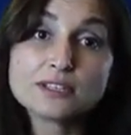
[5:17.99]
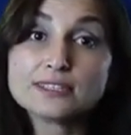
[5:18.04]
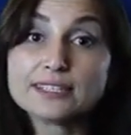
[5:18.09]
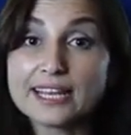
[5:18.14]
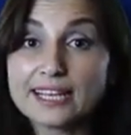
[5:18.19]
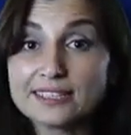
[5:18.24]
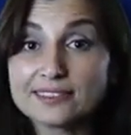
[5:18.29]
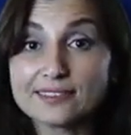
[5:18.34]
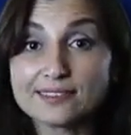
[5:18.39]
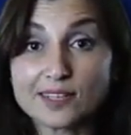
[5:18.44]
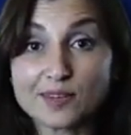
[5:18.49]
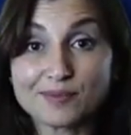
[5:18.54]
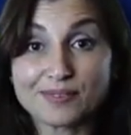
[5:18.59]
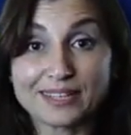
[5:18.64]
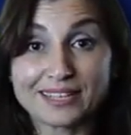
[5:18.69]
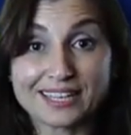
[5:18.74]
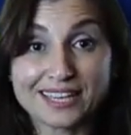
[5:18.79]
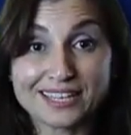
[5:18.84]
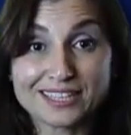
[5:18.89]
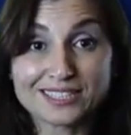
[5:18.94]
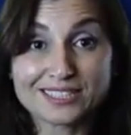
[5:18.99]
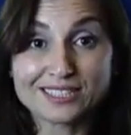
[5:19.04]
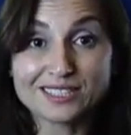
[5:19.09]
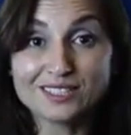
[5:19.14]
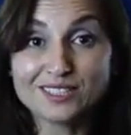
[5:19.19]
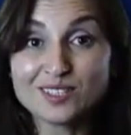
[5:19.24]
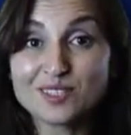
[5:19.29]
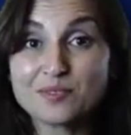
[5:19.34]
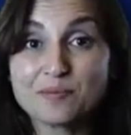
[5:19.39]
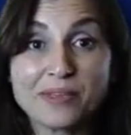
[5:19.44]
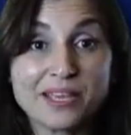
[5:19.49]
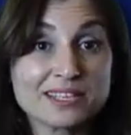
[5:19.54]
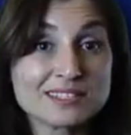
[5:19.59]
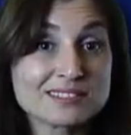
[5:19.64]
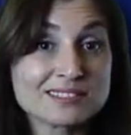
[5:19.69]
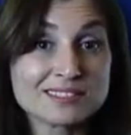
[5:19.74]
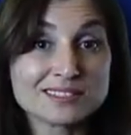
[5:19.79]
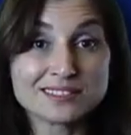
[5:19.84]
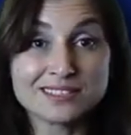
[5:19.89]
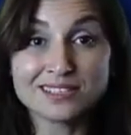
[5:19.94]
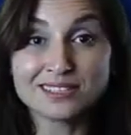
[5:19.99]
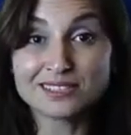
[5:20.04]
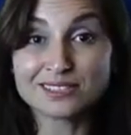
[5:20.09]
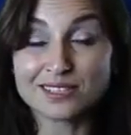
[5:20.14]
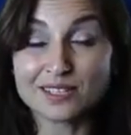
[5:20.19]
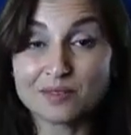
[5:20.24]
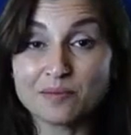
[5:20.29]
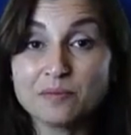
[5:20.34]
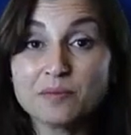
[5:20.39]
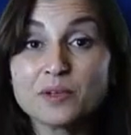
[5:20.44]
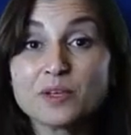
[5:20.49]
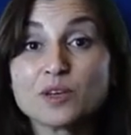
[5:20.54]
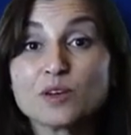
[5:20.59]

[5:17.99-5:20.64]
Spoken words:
Data replication makes the system